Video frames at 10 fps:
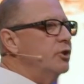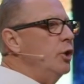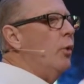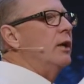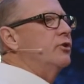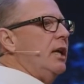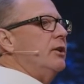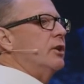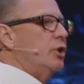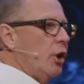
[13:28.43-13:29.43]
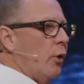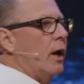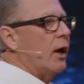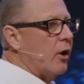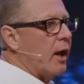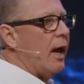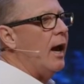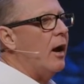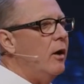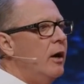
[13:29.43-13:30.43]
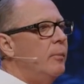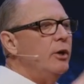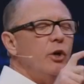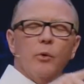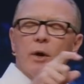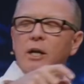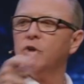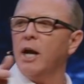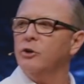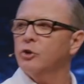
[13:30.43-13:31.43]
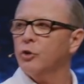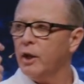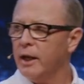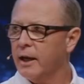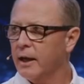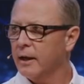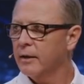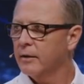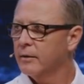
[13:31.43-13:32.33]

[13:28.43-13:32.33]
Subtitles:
is you want Jesus. You don't want to go to hell, but you don't want to change your thinking.